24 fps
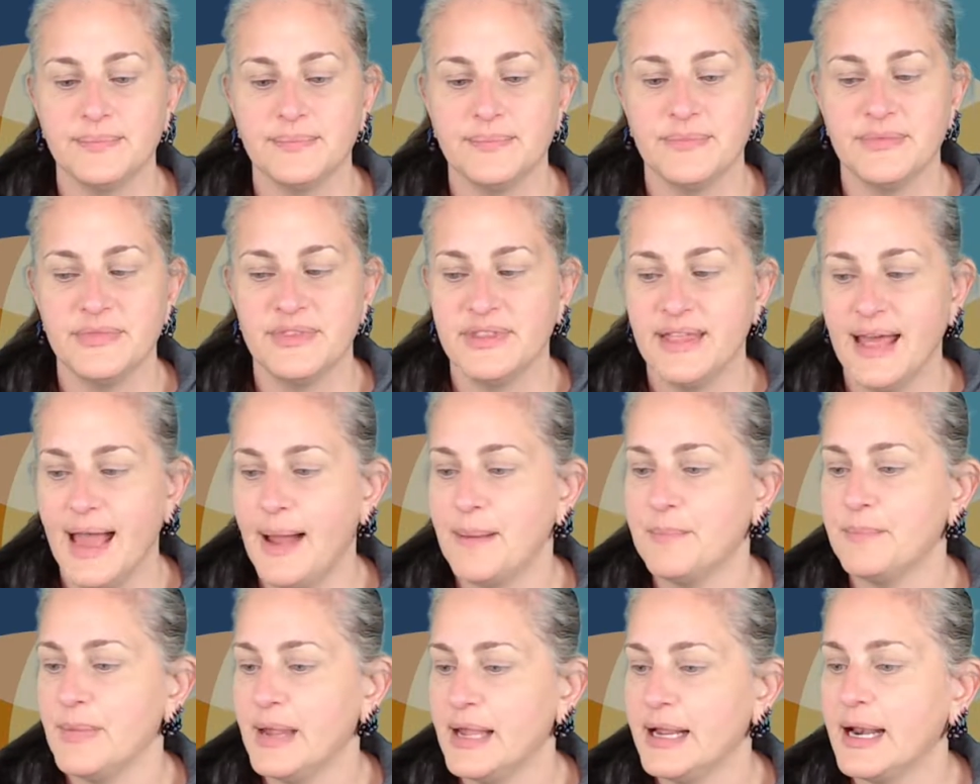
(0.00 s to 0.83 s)
that
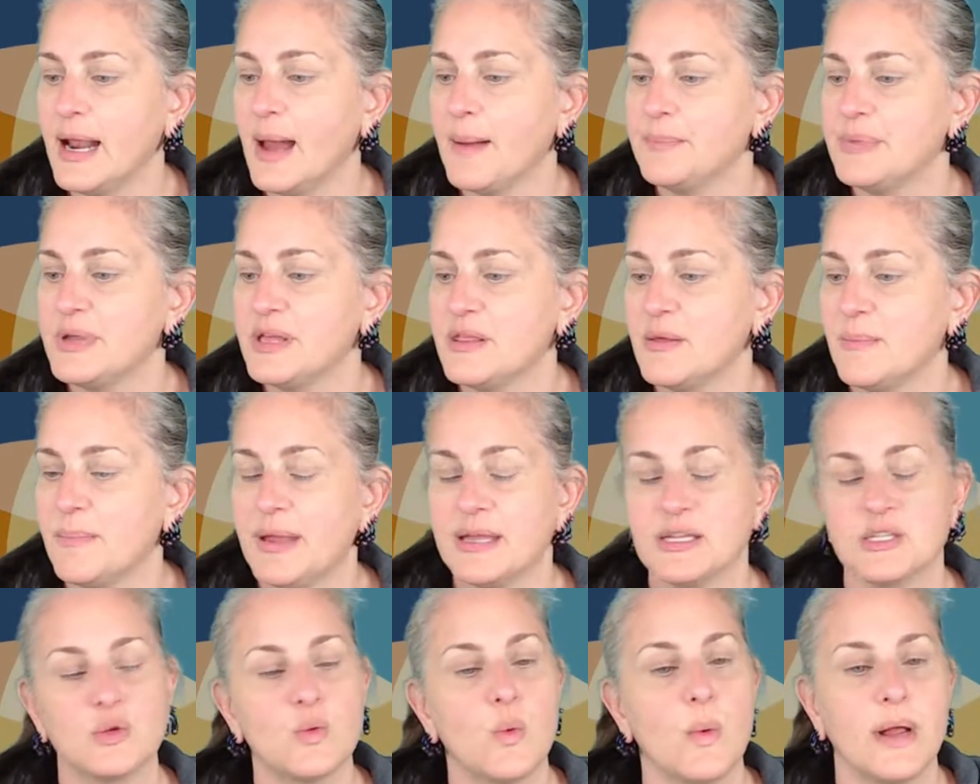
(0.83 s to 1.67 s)
may not be the
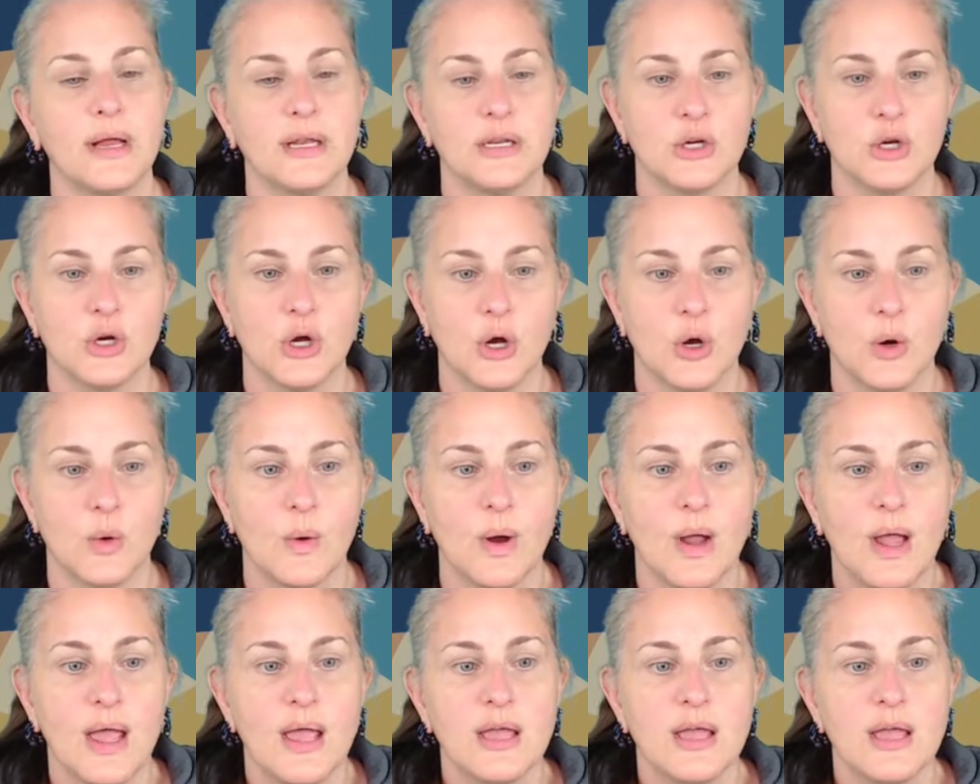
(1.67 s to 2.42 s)
best way to go.